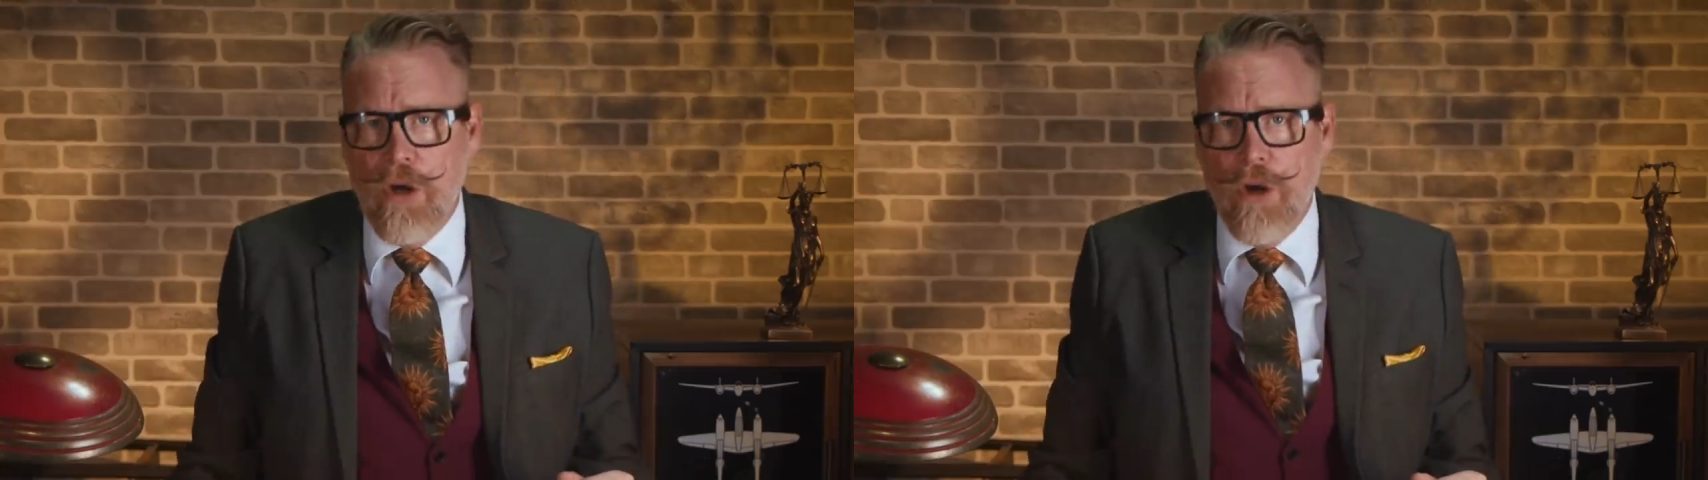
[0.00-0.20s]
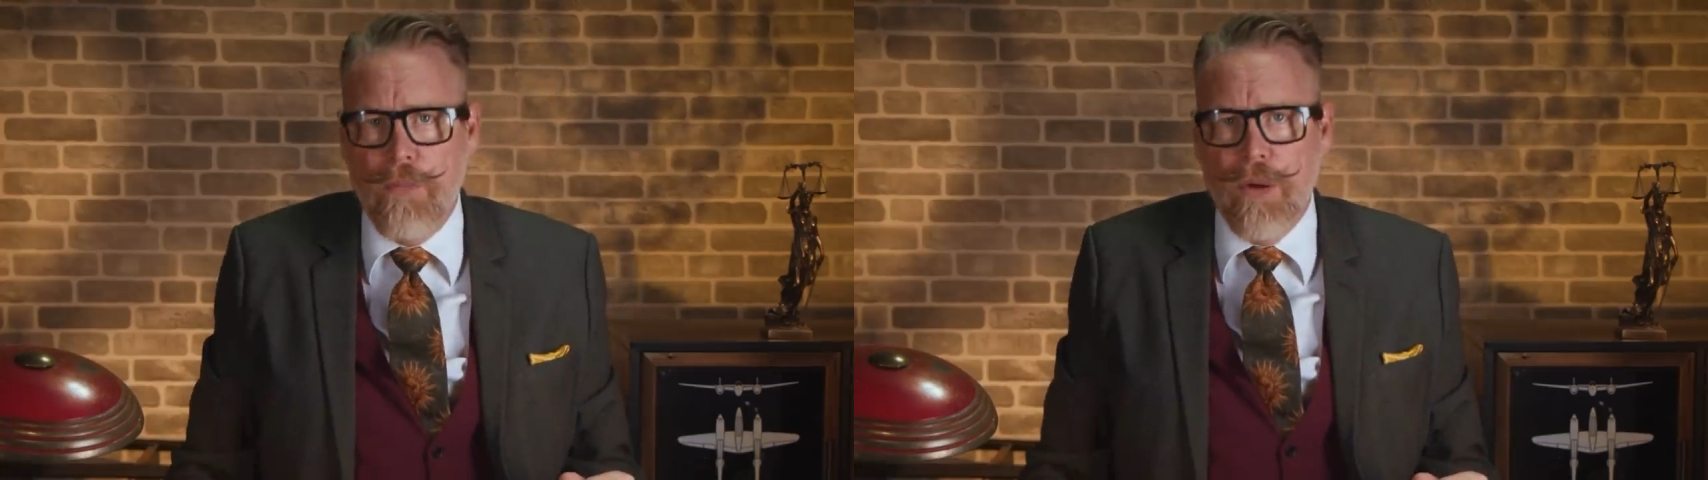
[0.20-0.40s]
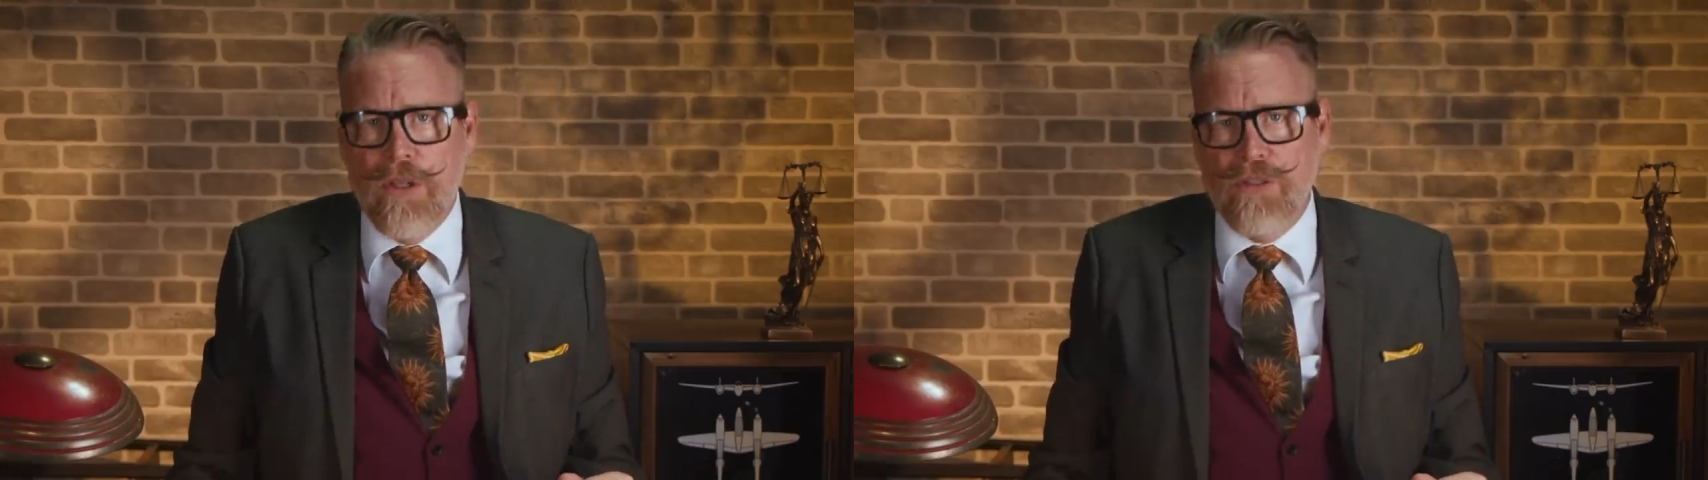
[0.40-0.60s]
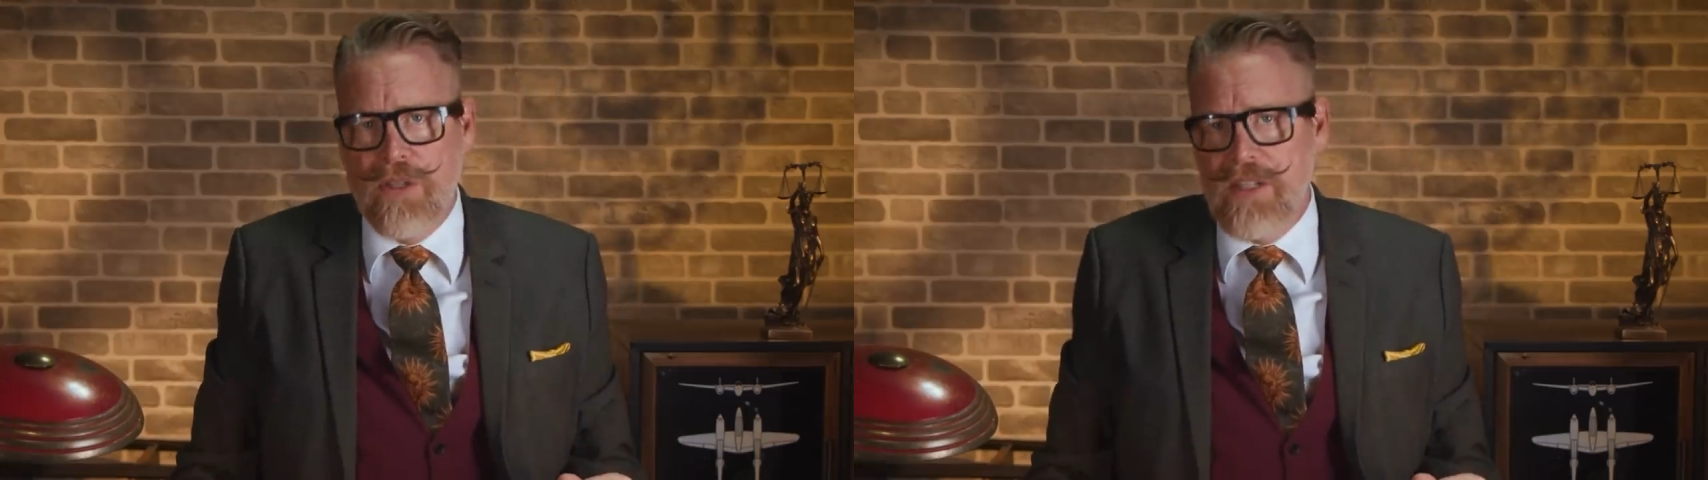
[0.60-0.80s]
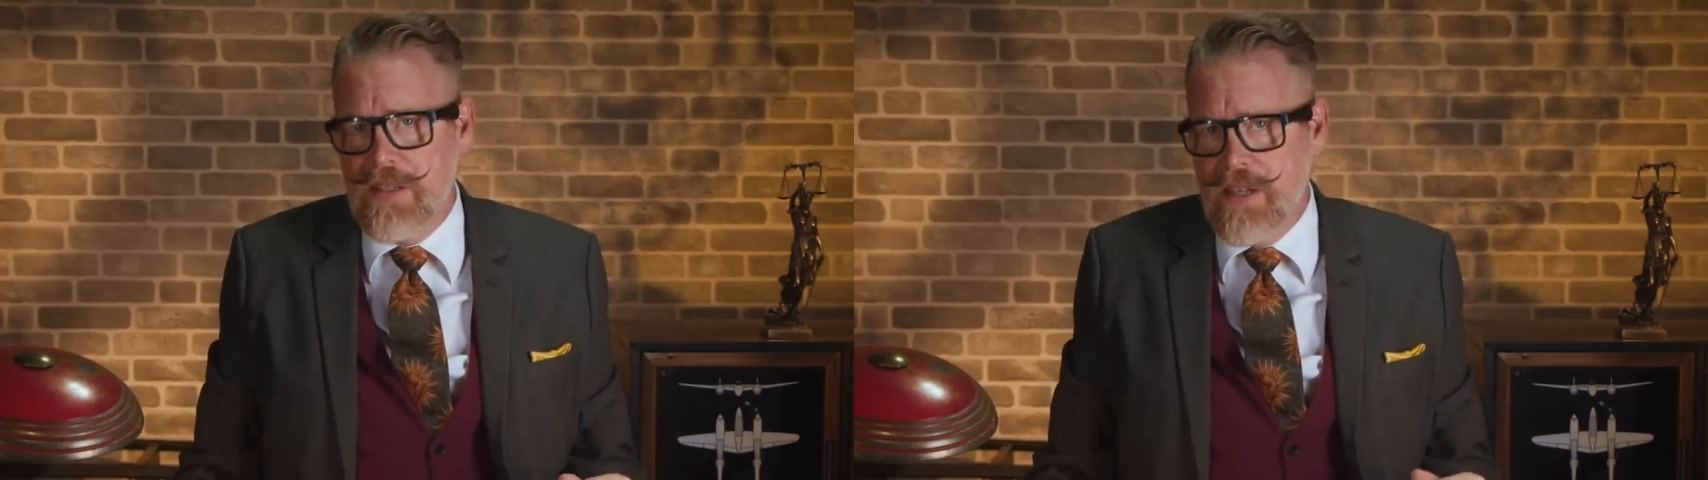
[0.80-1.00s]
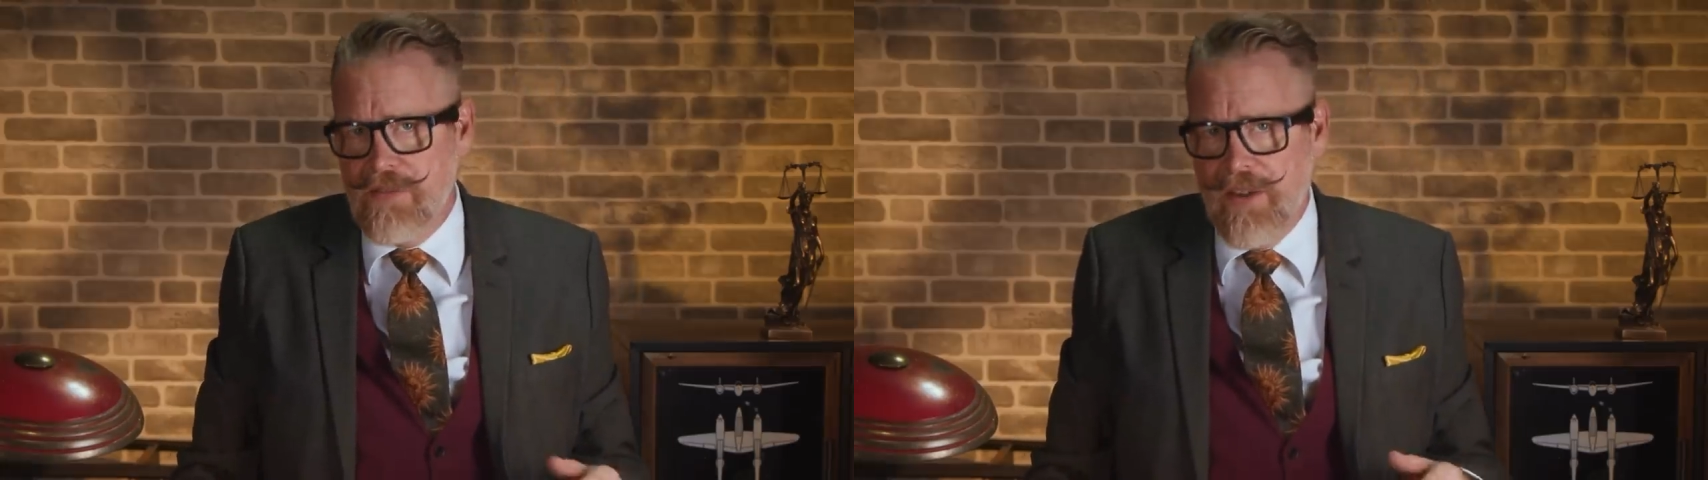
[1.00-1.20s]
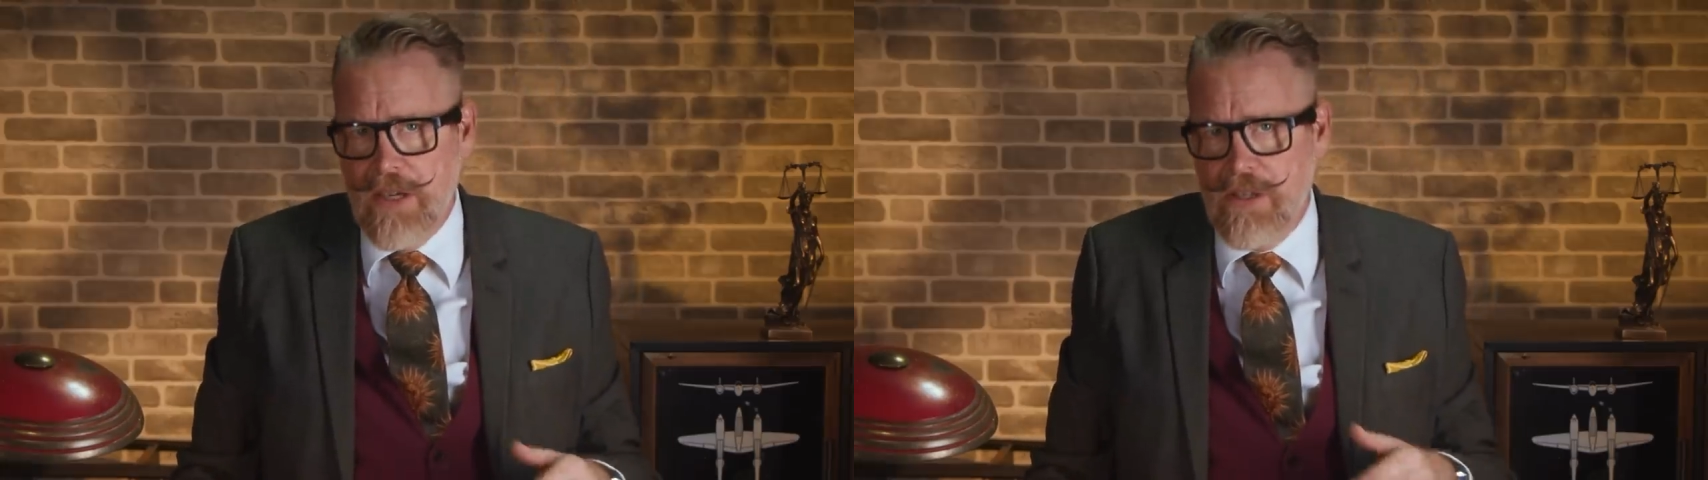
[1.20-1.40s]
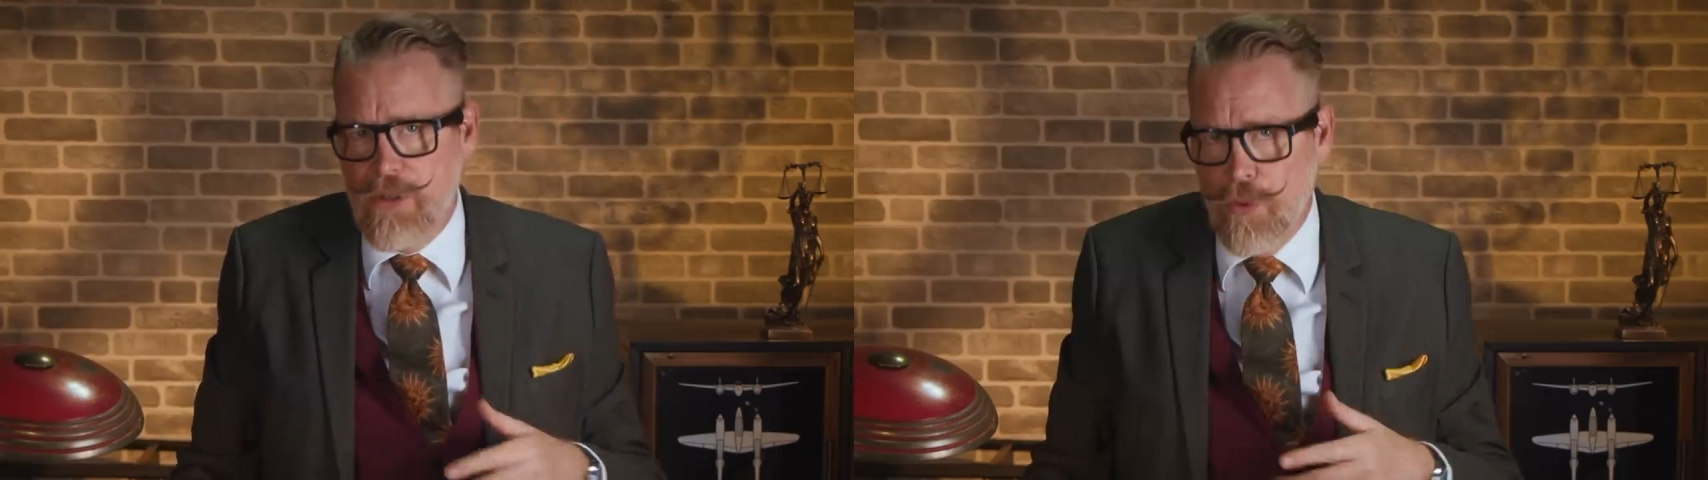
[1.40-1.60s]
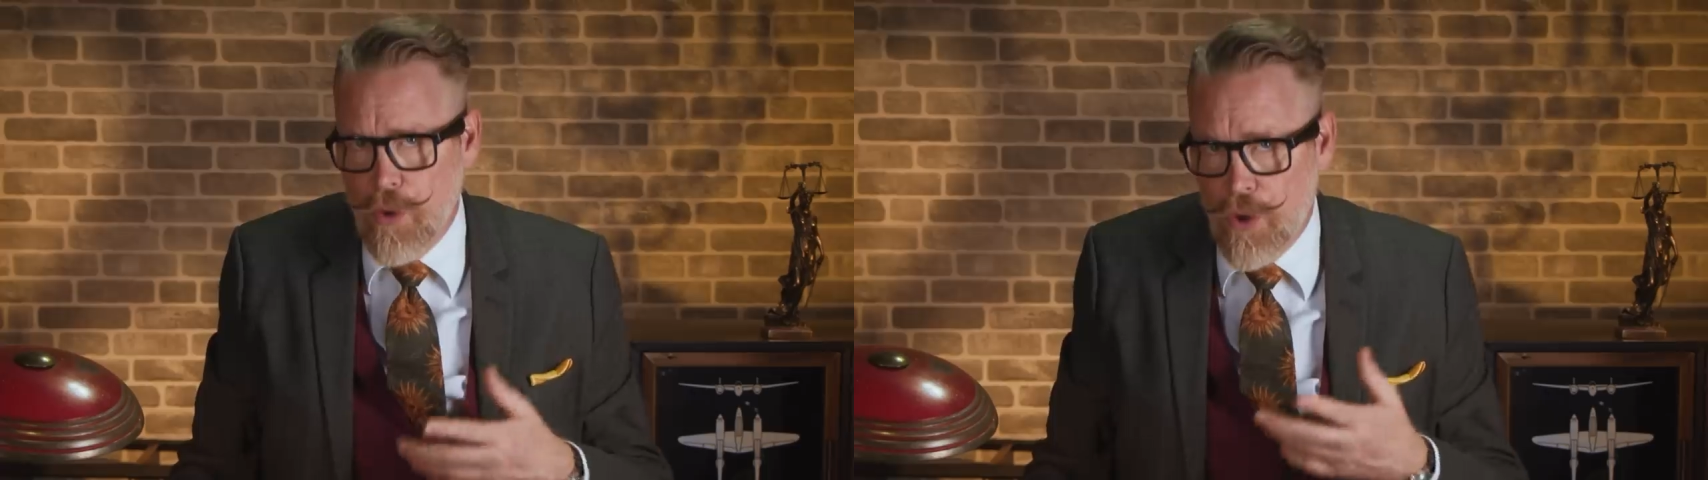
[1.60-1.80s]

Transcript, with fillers: all Polish resistance fighters to